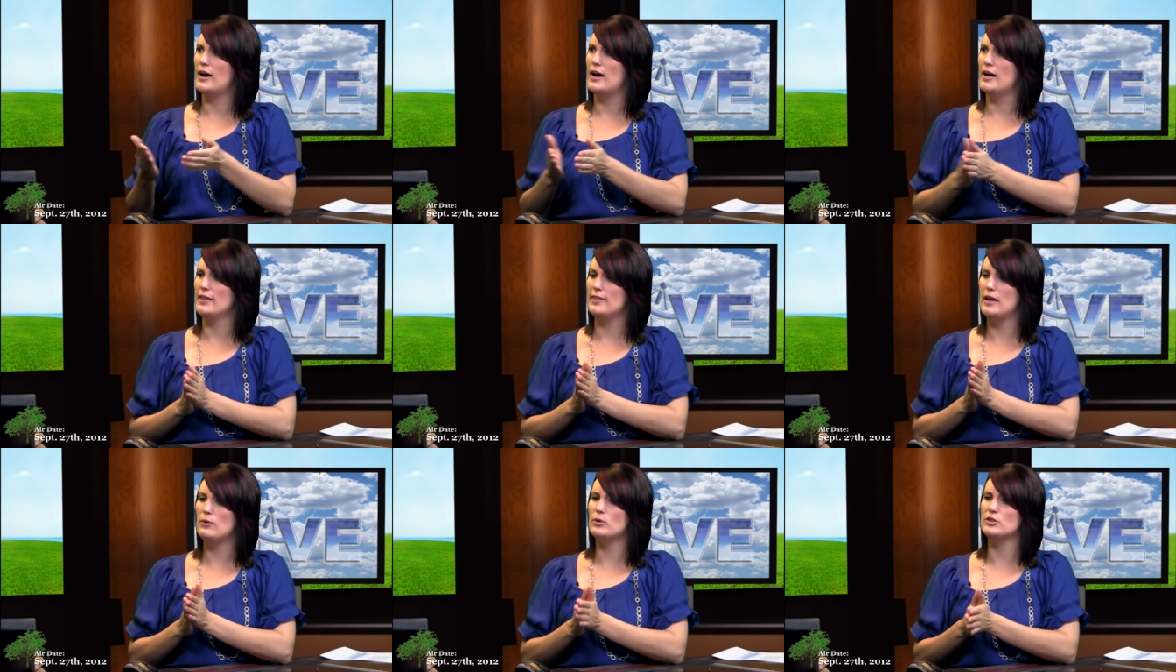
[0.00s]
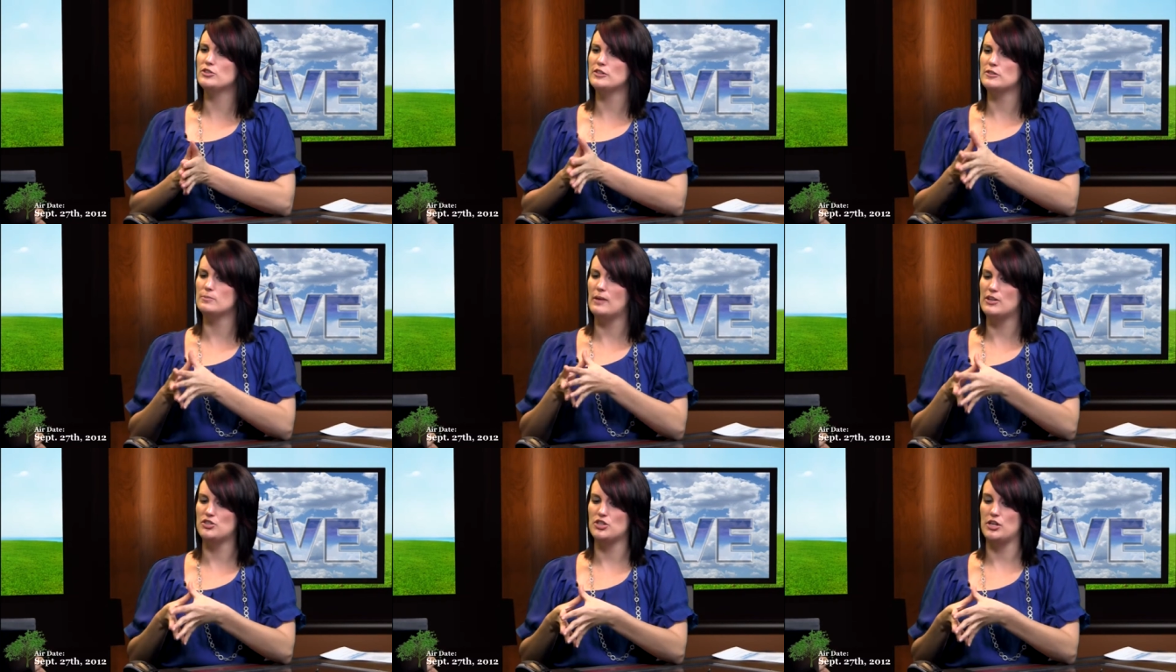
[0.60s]
Uh, okay. They were just
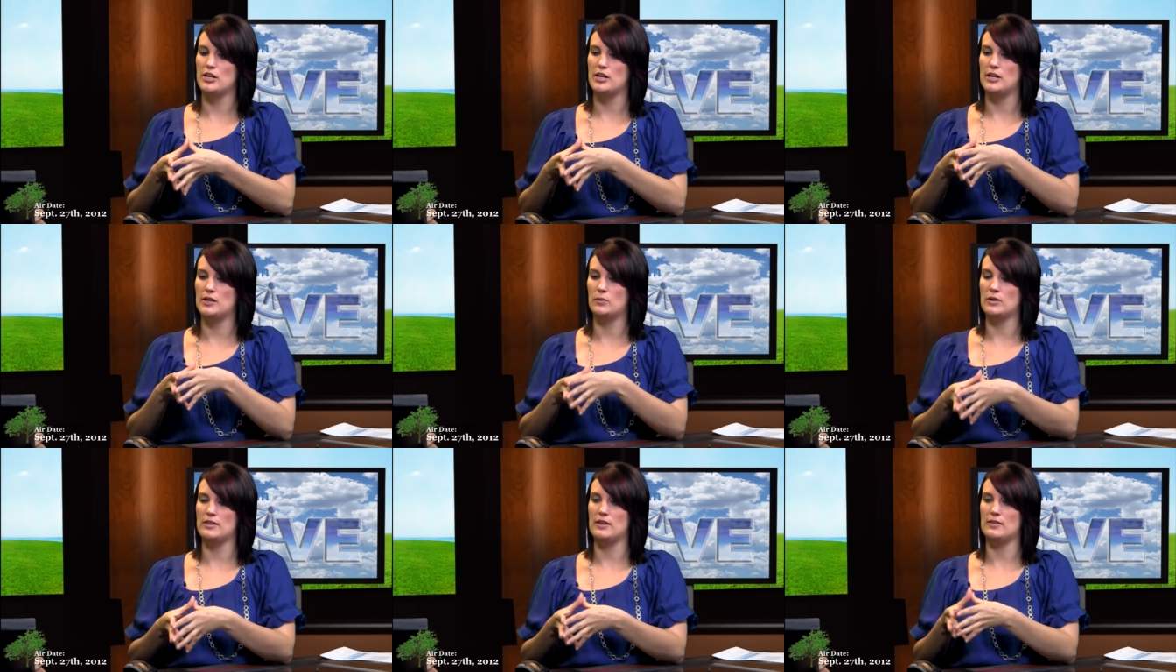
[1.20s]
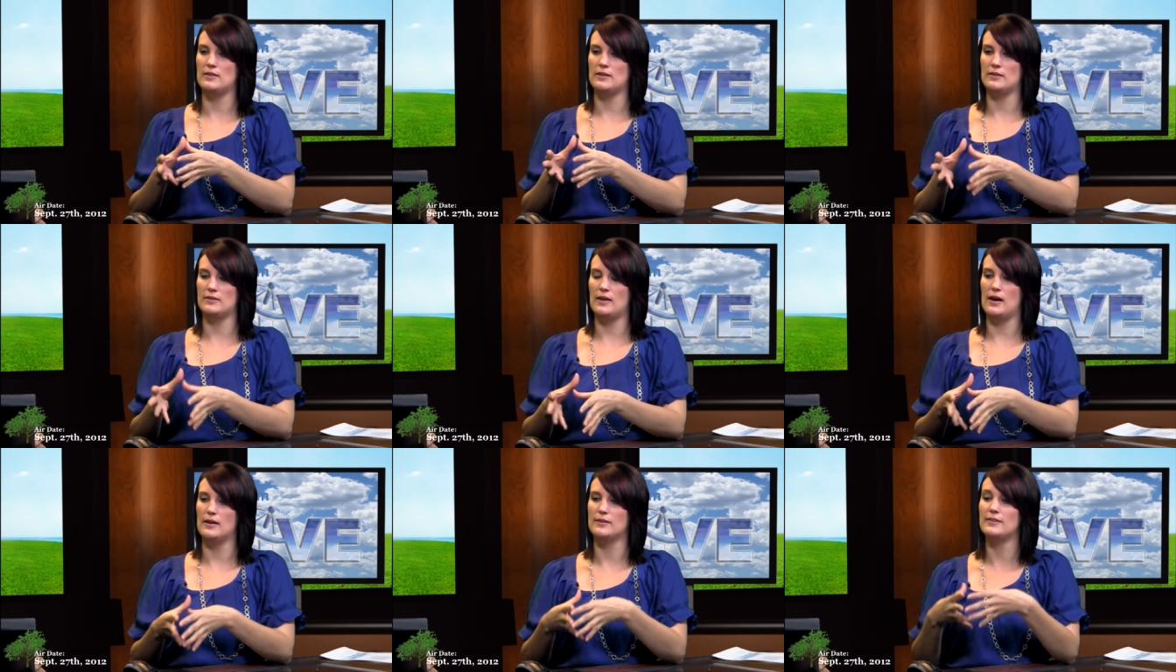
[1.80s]
mentioning it within this
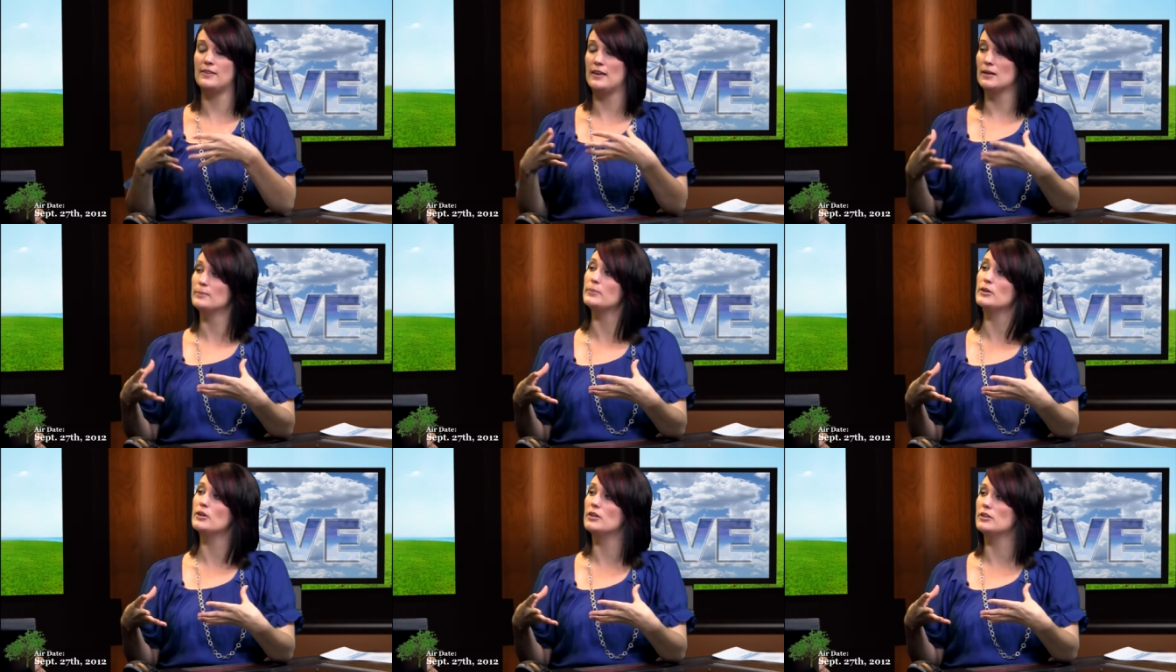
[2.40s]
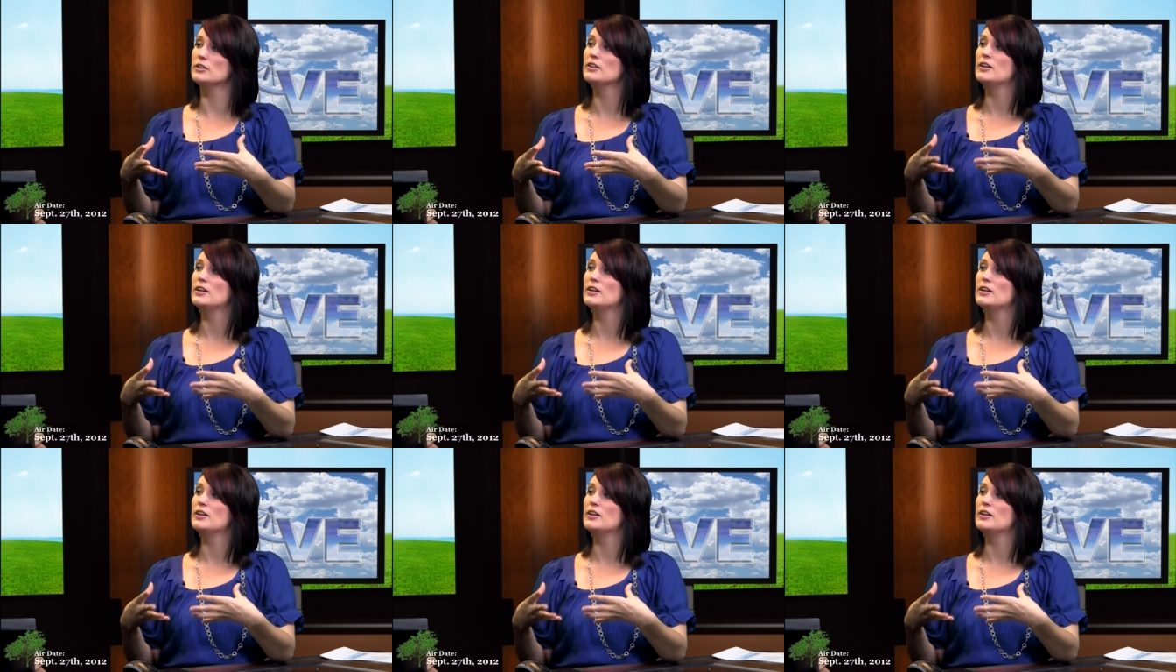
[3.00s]
uh, sample.